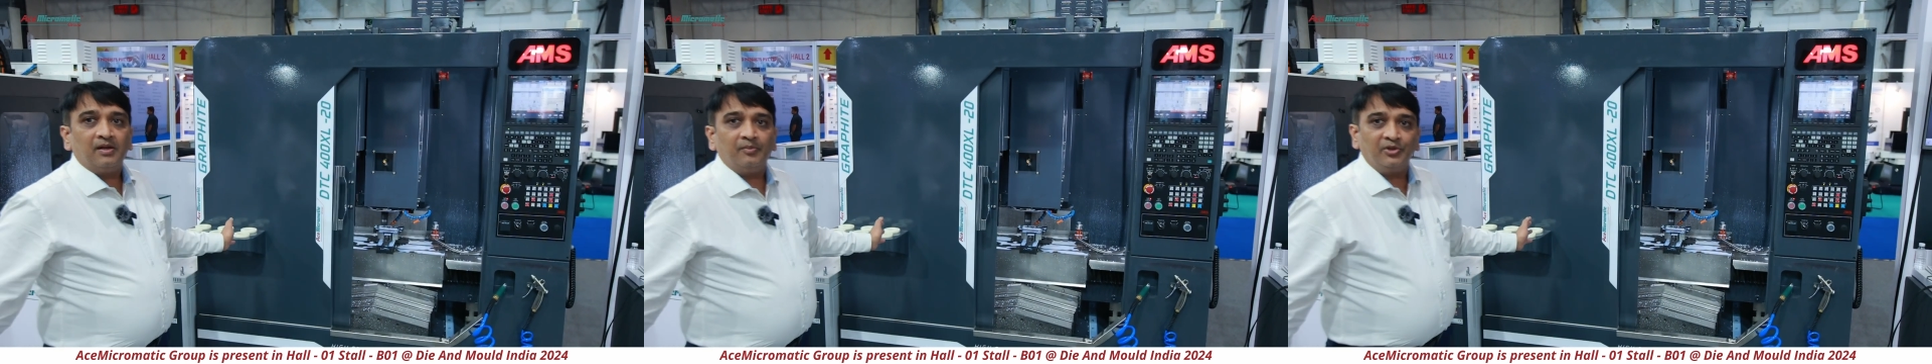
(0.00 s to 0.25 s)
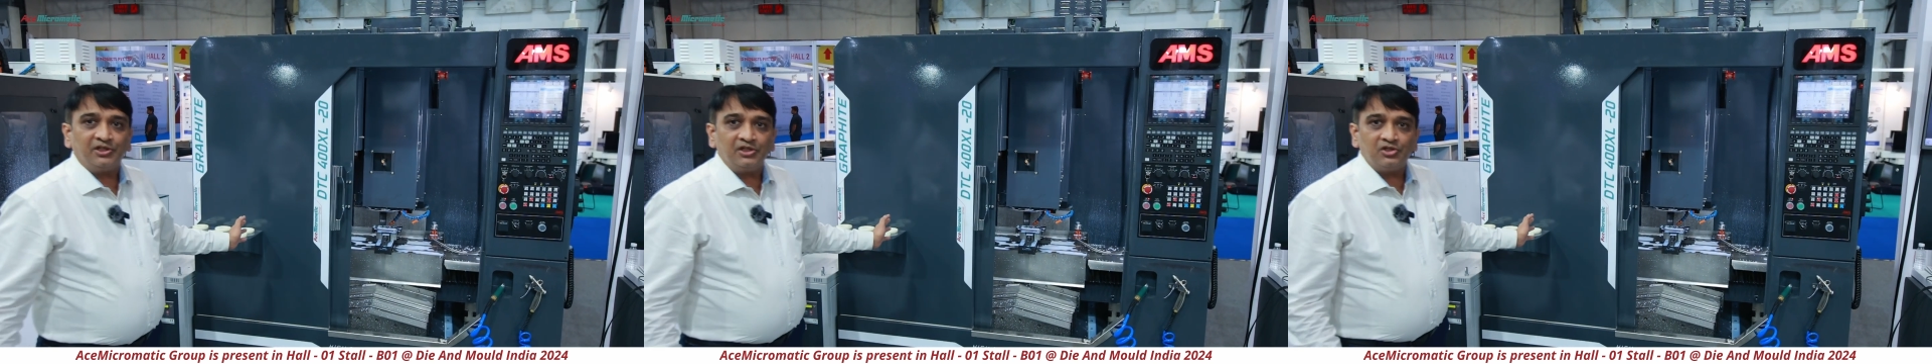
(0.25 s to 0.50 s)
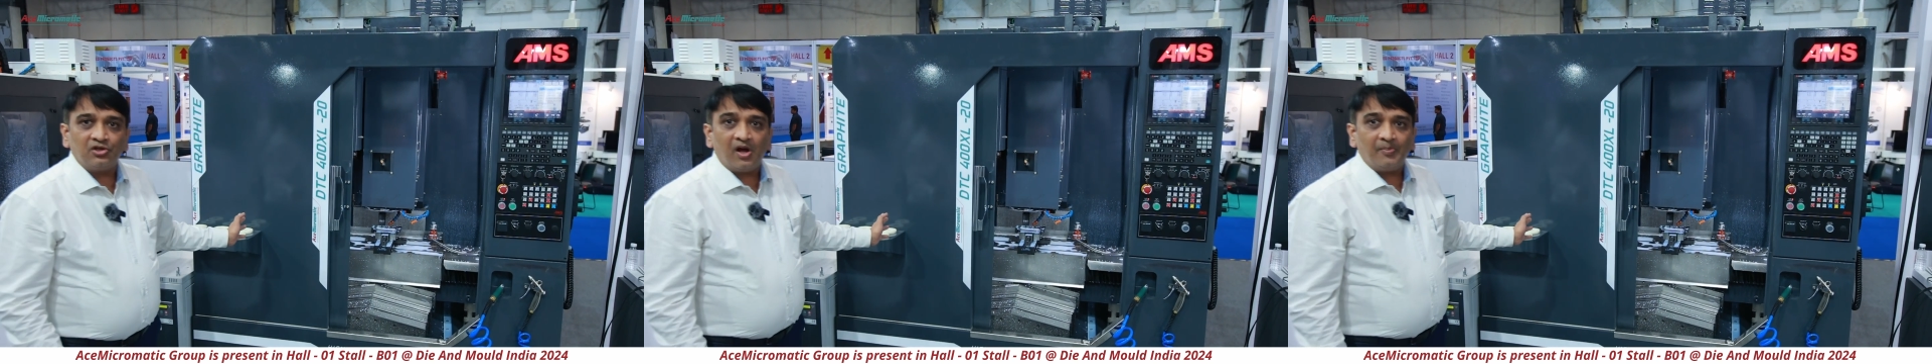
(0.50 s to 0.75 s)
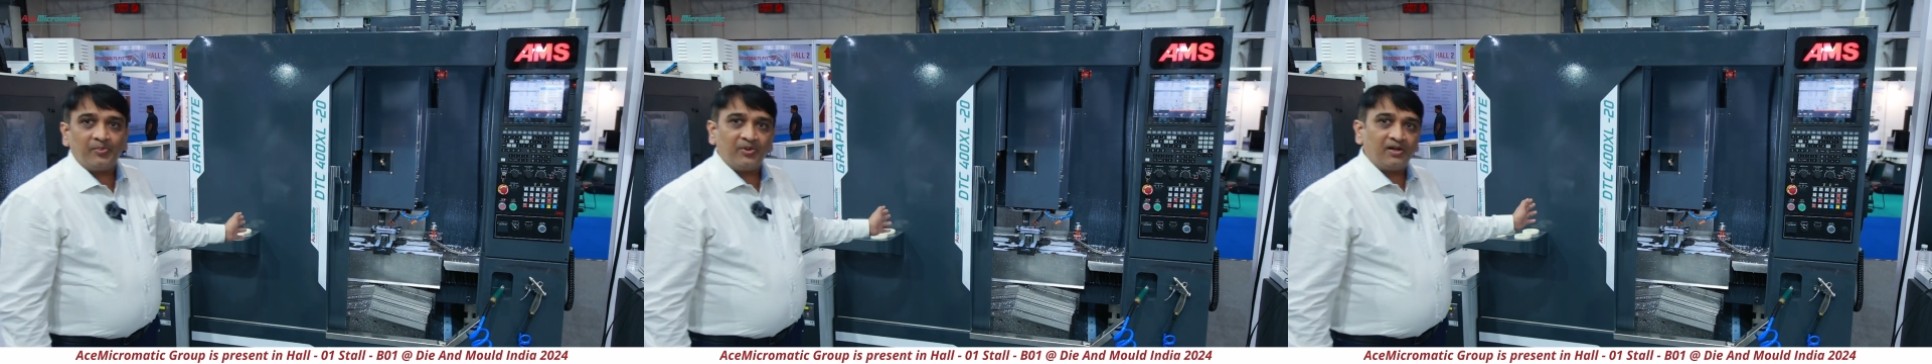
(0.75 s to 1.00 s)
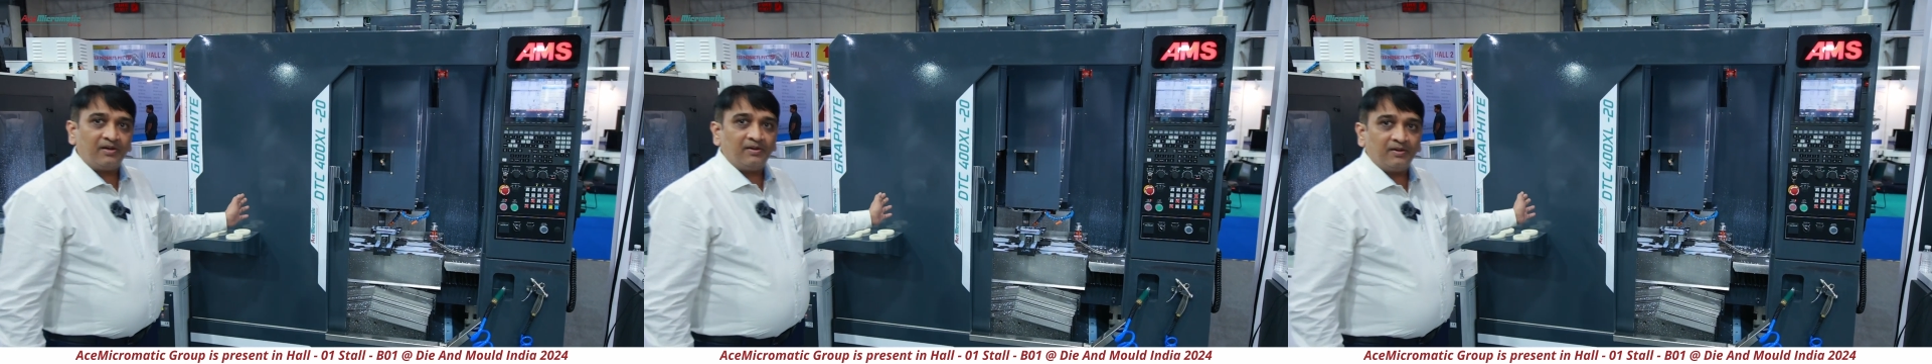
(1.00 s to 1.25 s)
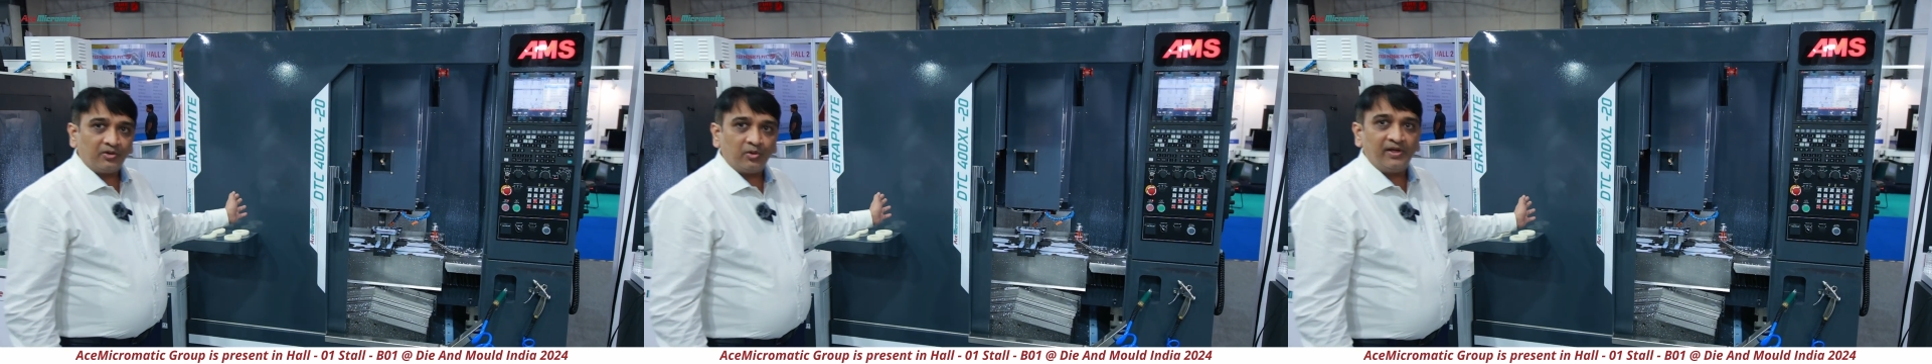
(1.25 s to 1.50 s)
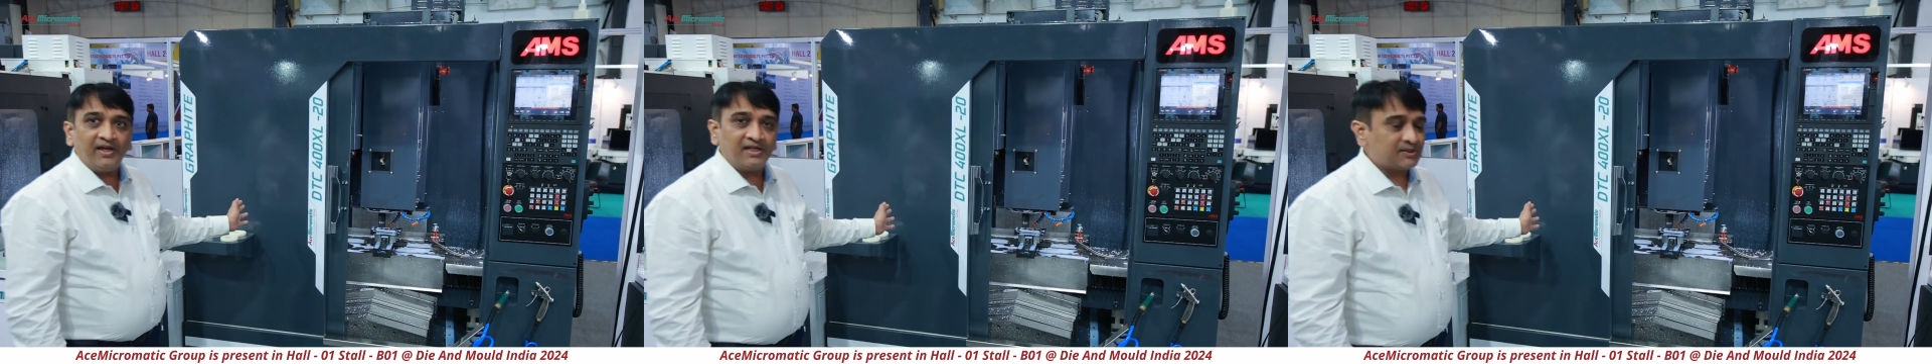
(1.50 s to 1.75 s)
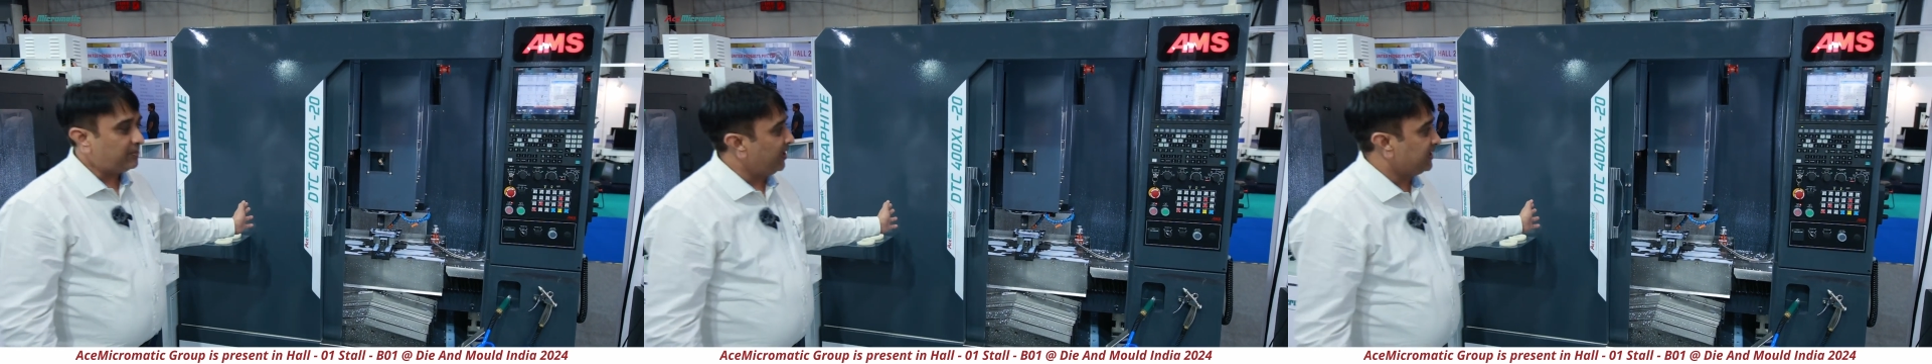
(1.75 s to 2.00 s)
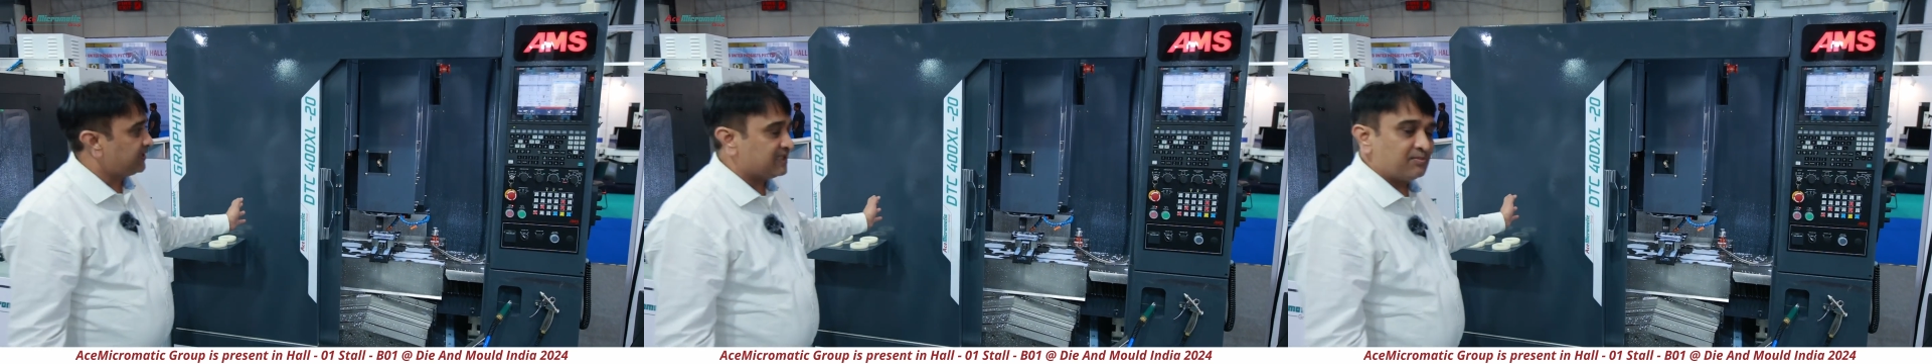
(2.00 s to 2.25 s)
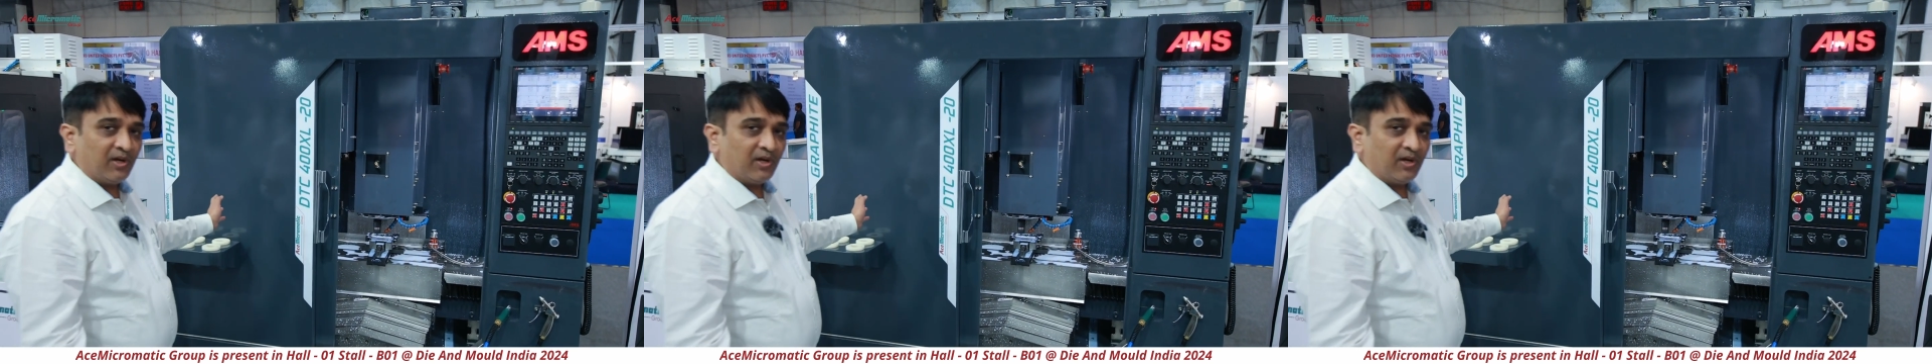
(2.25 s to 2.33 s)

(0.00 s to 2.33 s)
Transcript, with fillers: machine shop uh, today space is